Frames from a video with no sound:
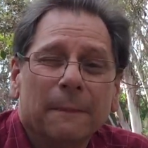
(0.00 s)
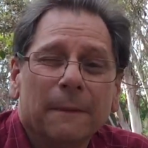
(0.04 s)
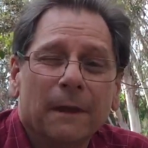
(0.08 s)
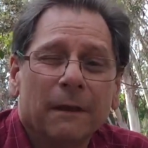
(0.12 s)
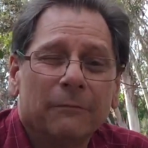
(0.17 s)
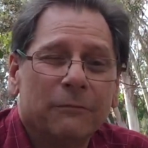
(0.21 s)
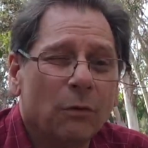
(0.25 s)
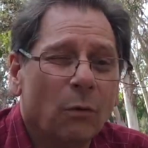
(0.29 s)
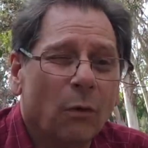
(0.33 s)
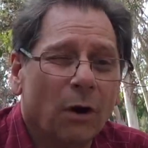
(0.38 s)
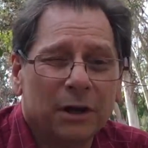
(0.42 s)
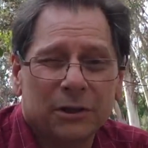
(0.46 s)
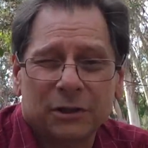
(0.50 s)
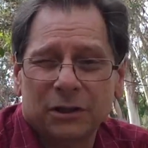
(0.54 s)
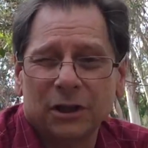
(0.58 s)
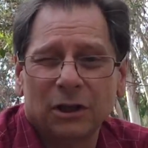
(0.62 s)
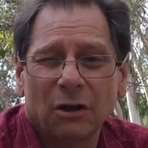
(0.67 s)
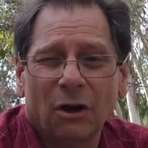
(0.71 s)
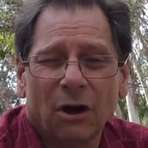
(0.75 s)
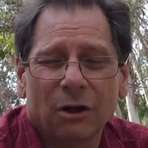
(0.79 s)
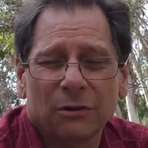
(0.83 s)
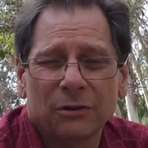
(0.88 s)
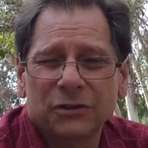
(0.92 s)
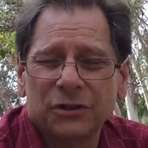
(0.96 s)
If you want to see
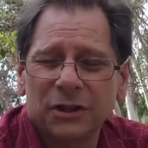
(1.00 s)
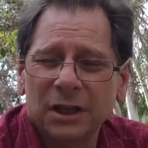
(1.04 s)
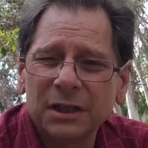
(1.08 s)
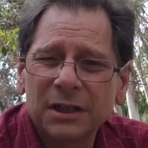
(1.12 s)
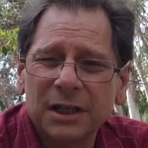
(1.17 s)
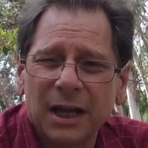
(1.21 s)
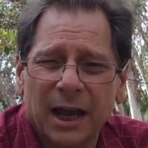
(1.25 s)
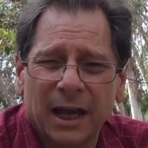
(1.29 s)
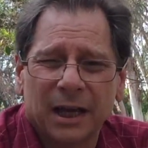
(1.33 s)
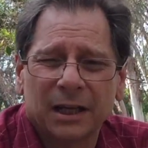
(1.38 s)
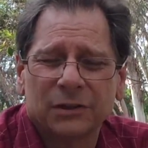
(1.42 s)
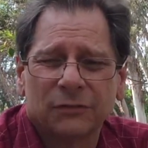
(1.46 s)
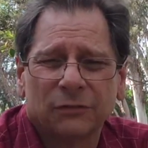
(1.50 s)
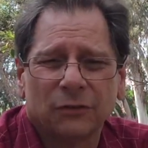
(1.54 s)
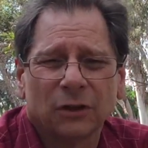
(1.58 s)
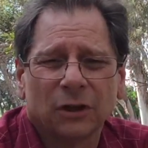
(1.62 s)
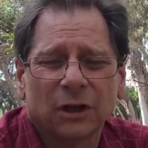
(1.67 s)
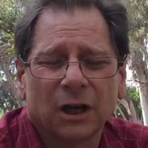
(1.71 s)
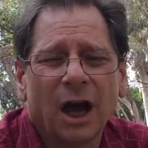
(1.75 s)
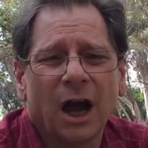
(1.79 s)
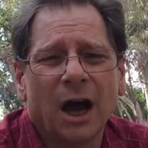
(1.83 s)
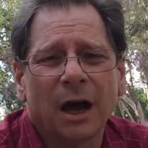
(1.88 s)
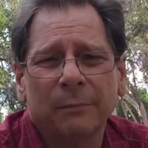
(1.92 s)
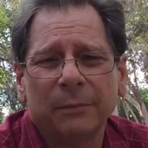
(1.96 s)
all the syntax for
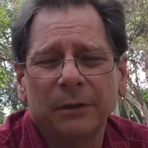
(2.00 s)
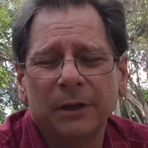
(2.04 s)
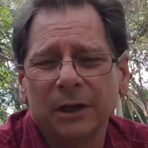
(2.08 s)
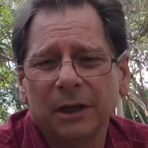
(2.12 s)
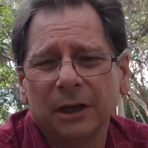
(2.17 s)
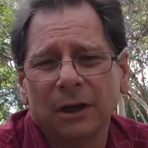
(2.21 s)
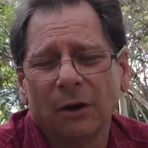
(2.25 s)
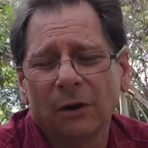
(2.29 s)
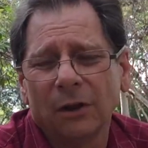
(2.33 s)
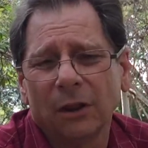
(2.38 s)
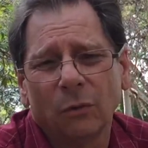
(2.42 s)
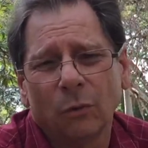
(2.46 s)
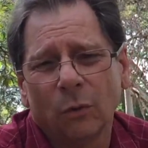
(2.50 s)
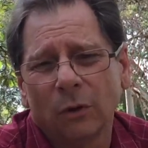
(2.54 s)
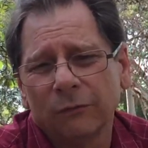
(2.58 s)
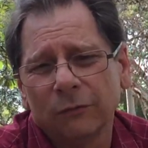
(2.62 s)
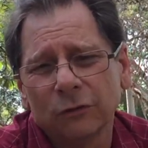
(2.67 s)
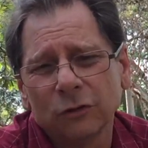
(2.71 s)
copy, you go to the